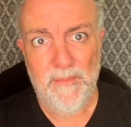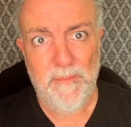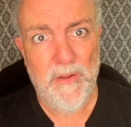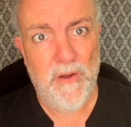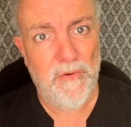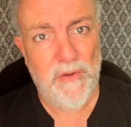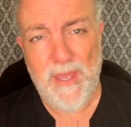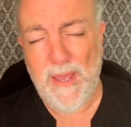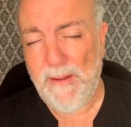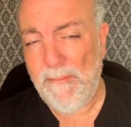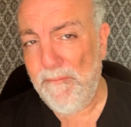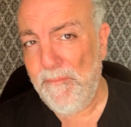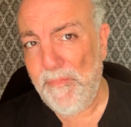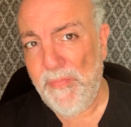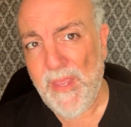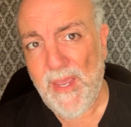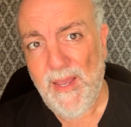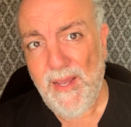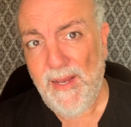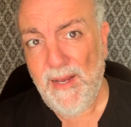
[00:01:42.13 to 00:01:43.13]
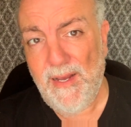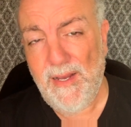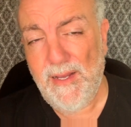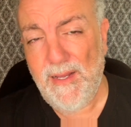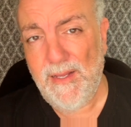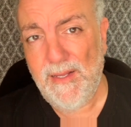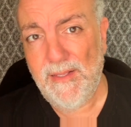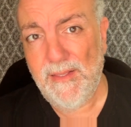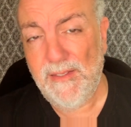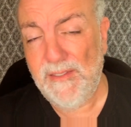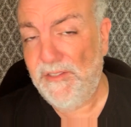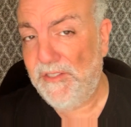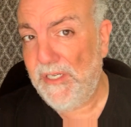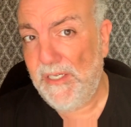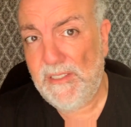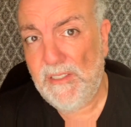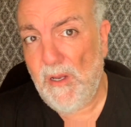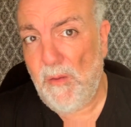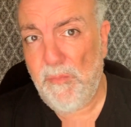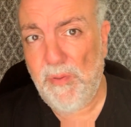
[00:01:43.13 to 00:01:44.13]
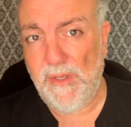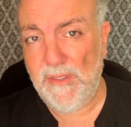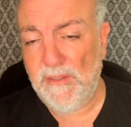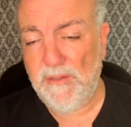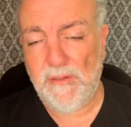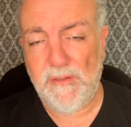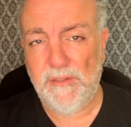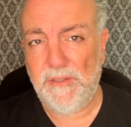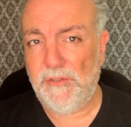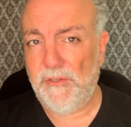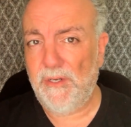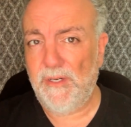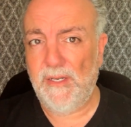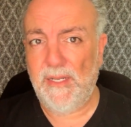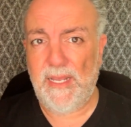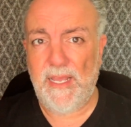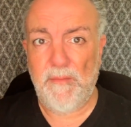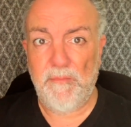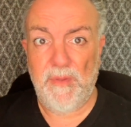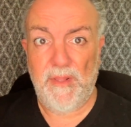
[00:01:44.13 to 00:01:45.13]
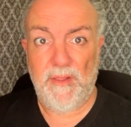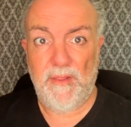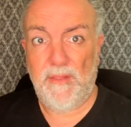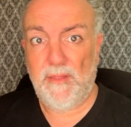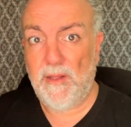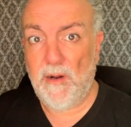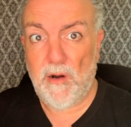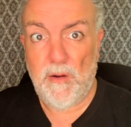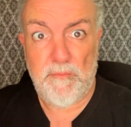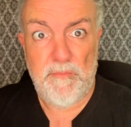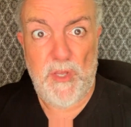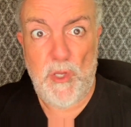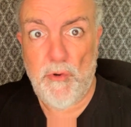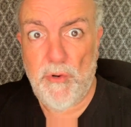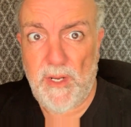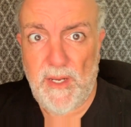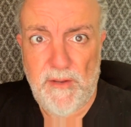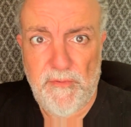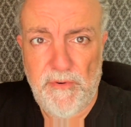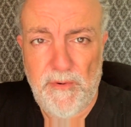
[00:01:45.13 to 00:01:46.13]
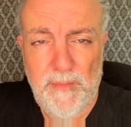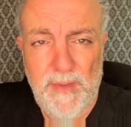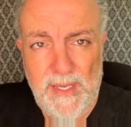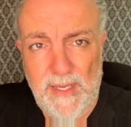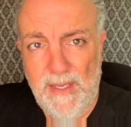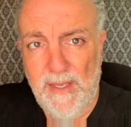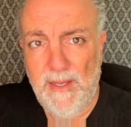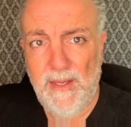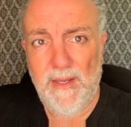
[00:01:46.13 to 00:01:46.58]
Okay, uh, the jigsaw puzzles certainly have been therapeutic for me.